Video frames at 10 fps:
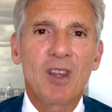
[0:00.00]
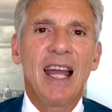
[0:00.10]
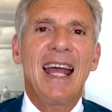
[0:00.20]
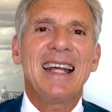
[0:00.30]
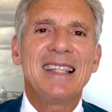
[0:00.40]

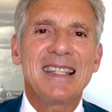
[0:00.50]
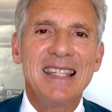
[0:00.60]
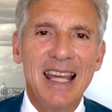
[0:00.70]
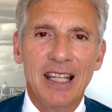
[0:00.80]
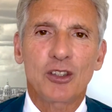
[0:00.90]
has
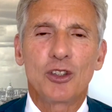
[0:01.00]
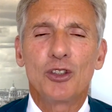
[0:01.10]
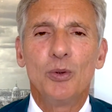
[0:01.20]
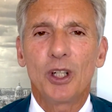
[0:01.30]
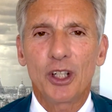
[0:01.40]
yet
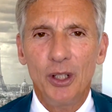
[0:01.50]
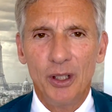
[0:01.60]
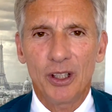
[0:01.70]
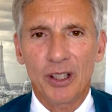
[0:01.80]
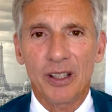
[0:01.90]
to
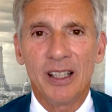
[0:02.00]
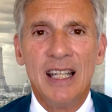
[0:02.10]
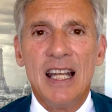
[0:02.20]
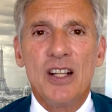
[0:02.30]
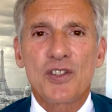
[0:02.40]
occur.
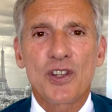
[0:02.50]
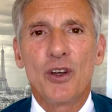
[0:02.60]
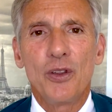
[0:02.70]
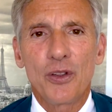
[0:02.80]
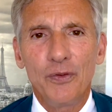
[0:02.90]
So
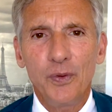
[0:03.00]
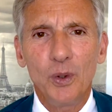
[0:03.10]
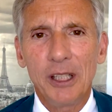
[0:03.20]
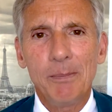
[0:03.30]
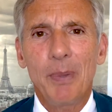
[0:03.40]
the full
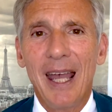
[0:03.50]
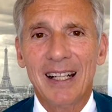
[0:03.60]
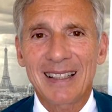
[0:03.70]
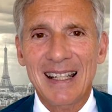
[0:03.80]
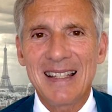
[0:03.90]

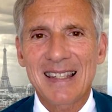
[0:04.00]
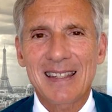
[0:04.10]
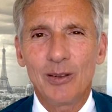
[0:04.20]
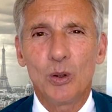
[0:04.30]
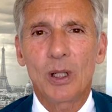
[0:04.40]
impact is
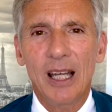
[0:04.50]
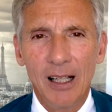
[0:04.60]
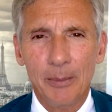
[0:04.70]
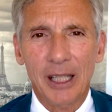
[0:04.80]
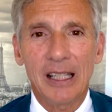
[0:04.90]
still
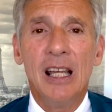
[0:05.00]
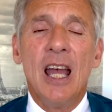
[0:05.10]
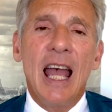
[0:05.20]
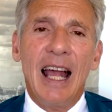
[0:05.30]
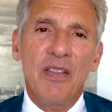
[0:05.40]
coming.
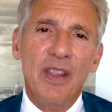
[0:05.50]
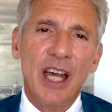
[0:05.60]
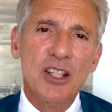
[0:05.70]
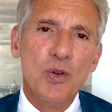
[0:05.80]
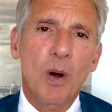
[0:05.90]
And
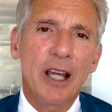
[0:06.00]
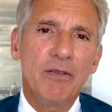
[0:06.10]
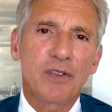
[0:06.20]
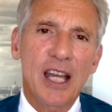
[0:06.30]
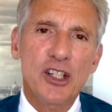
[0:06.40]
that's why
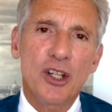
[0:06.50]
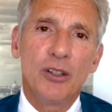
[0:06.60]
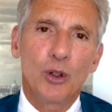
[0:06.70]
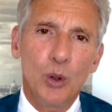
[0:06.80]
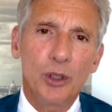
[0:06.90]
inflation
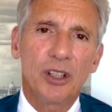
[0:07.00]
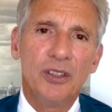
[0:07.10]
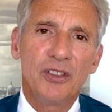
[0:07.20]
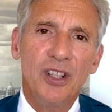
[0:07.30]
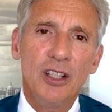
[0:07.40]
could
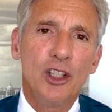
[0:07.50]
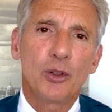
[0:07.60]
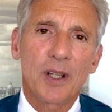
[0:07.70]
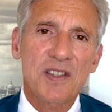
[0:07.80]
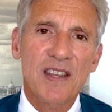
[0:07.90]
continue to
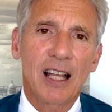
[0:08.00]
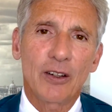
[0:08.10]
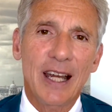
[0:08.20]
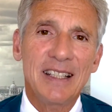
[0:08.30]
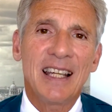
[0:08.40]

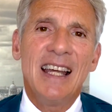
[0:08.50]
accelerate,